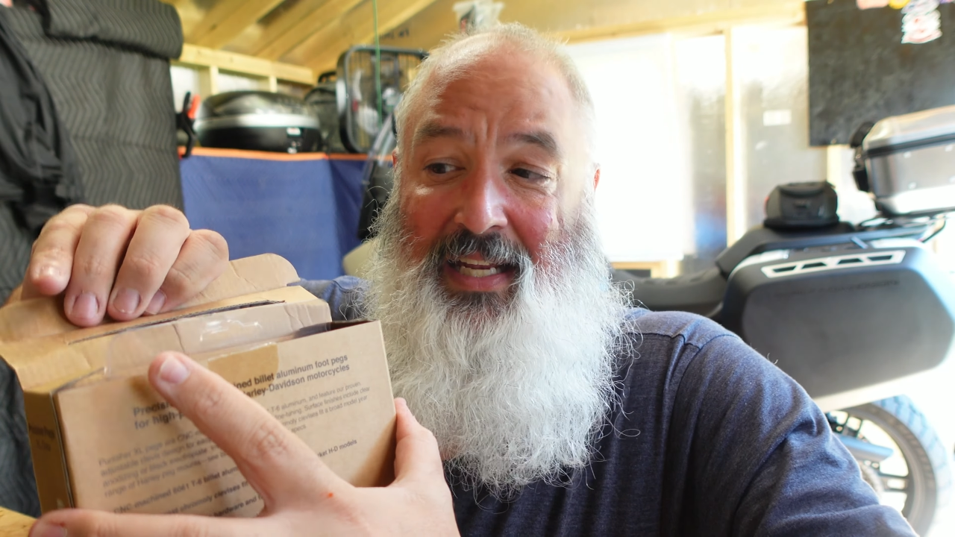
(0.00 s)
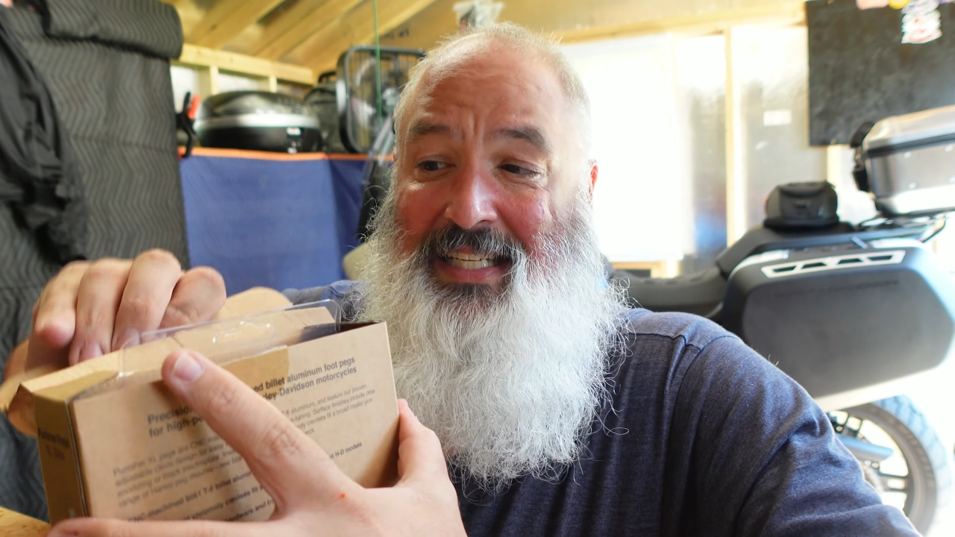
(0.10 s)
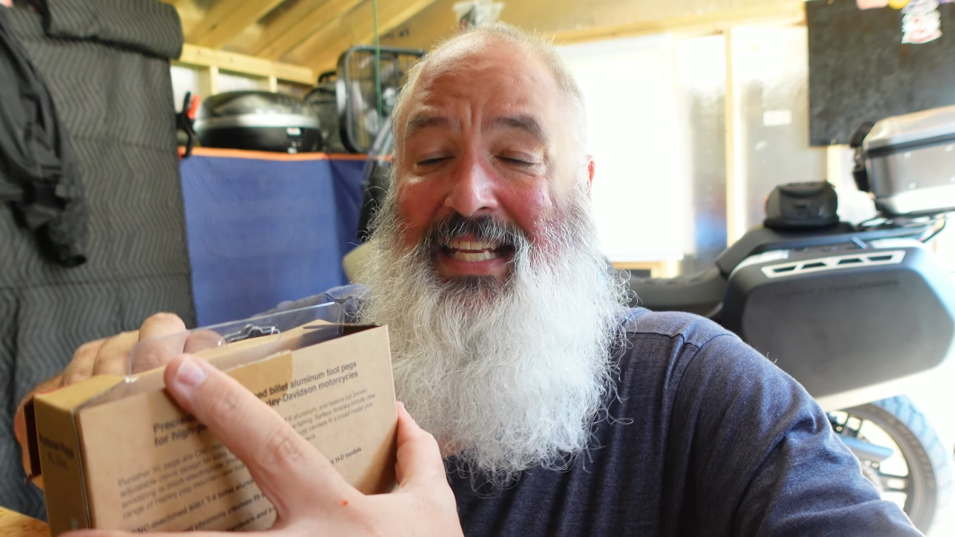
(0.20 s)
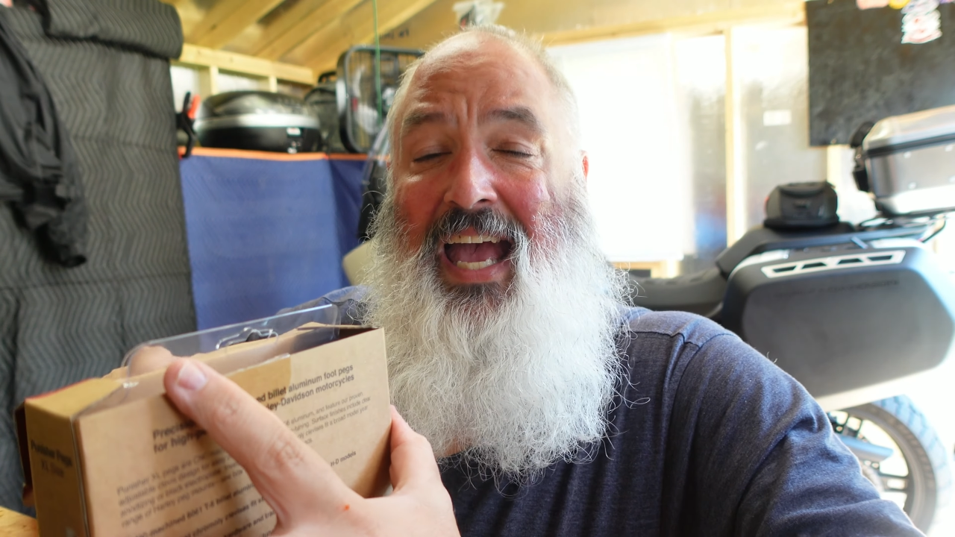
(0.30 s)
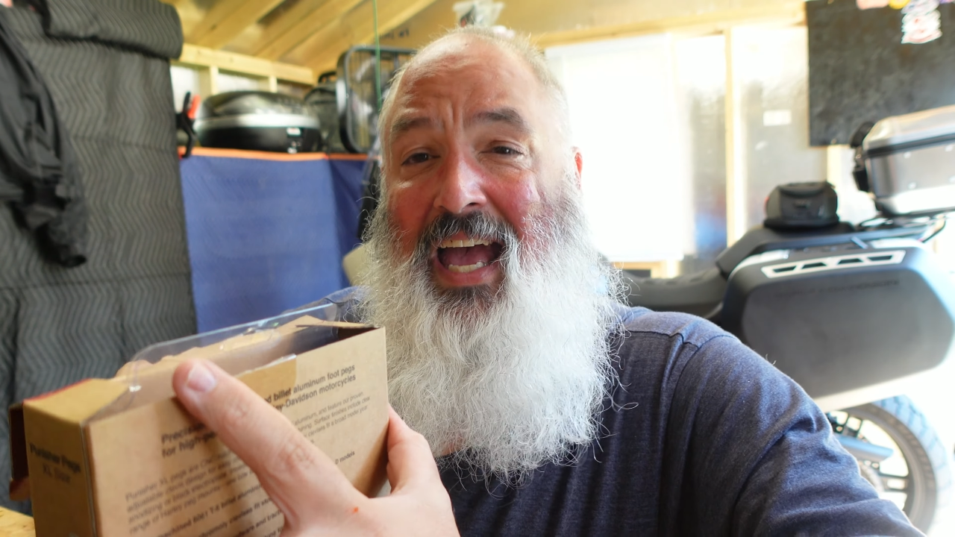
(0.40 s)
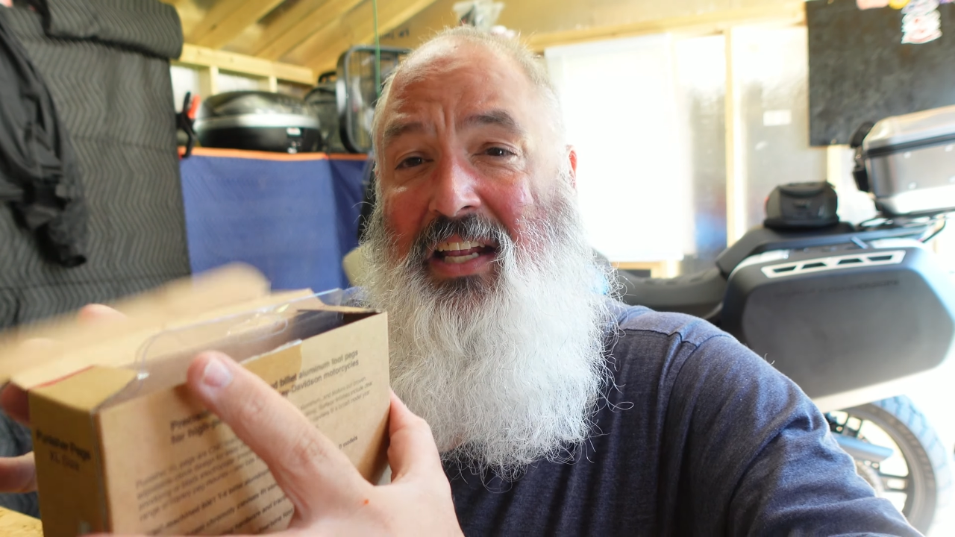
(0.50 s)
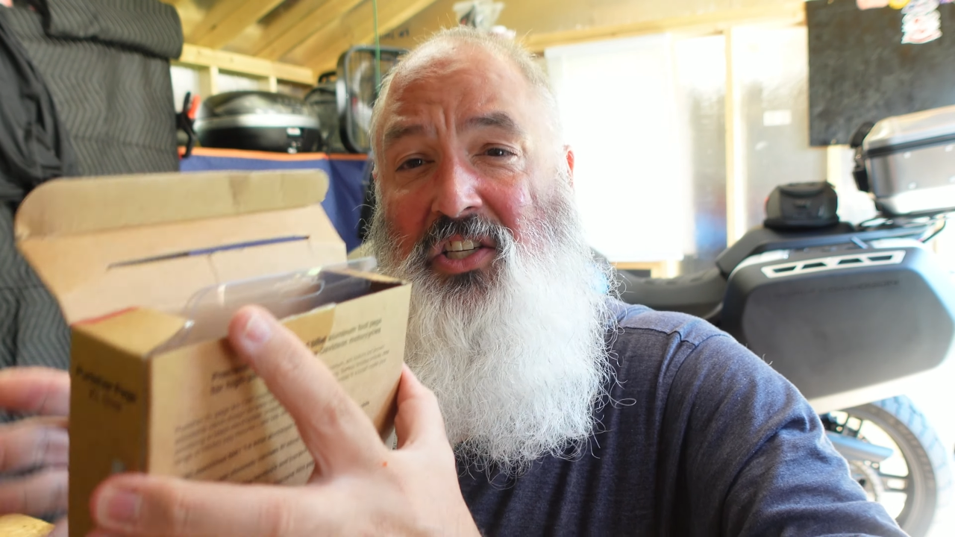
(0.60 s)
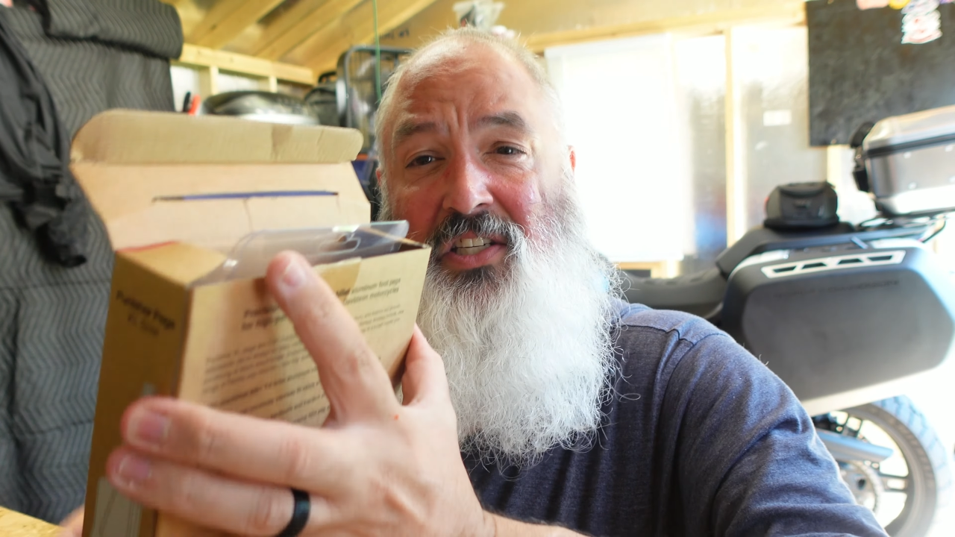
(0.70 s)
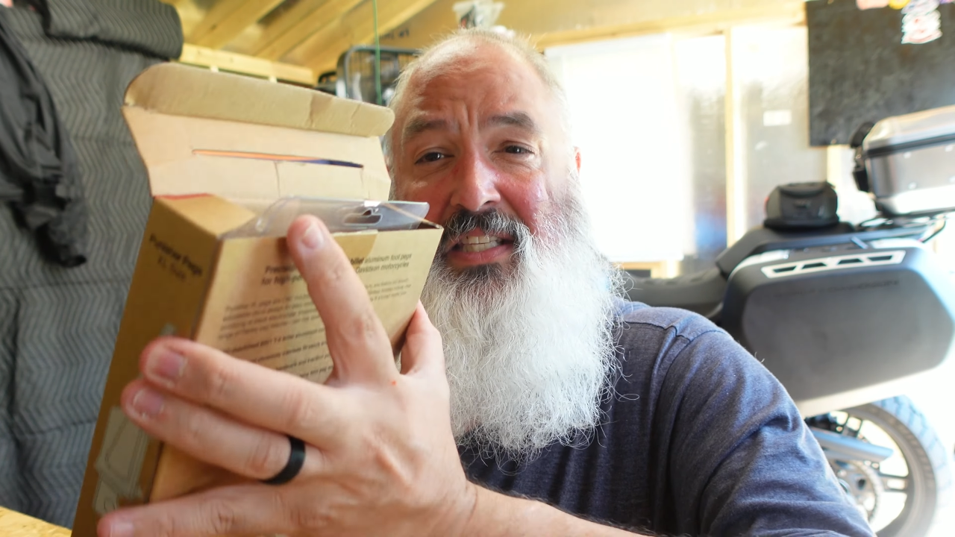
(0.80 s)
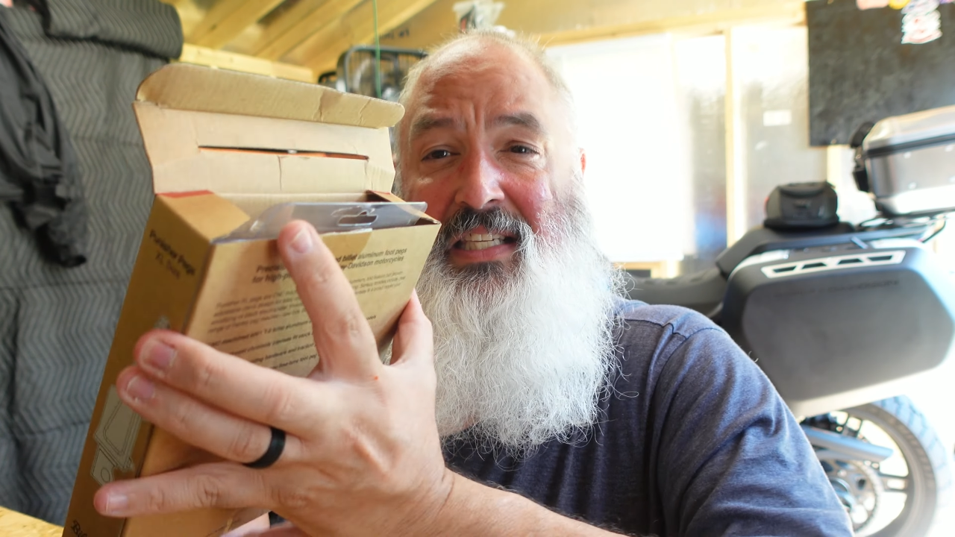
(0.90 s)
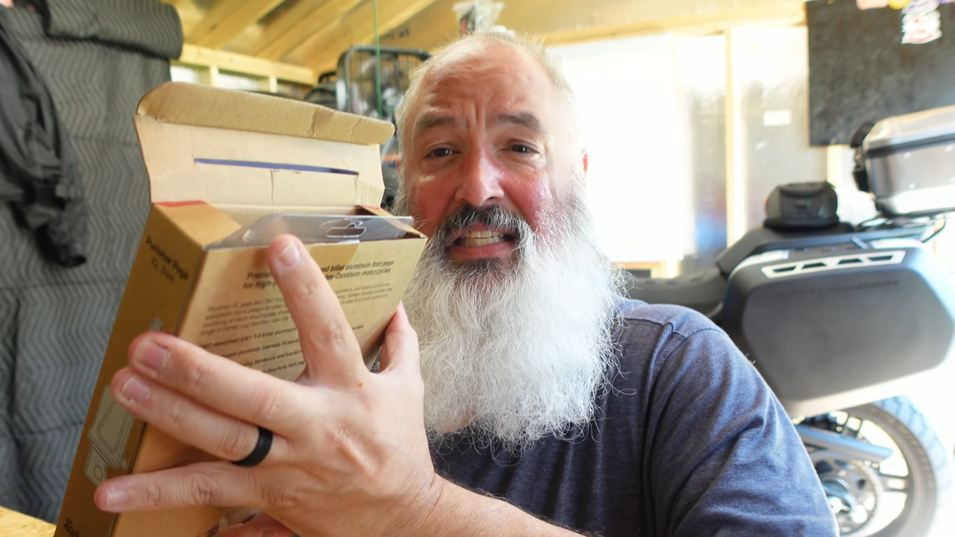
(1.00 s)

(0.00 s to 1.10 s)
attach is the